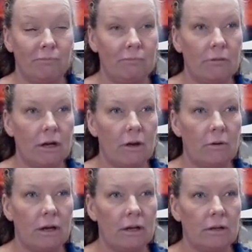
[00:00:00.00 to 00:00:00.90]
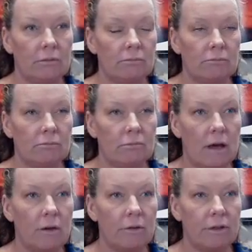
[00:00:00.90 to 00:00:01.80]

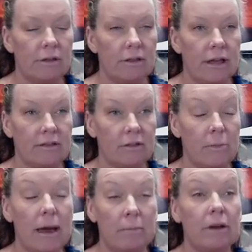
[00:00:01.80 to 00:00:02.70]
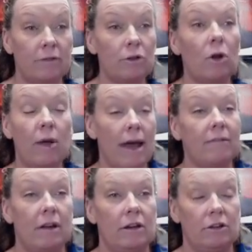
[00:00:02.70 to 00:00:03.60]
I don't think that that's as bad. But if you don't have
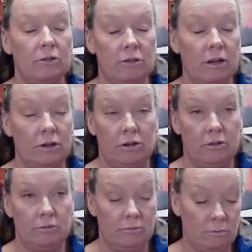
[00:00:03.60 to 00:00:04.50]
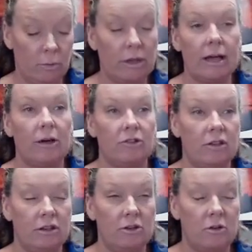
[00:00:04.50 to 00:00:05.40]
that in your wheelhouse,
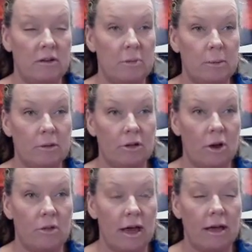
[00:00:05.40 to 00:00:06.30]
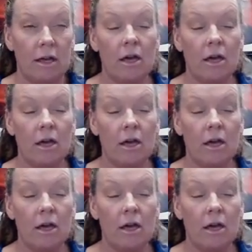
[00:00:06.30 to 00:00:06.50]
that you don't have people that know that,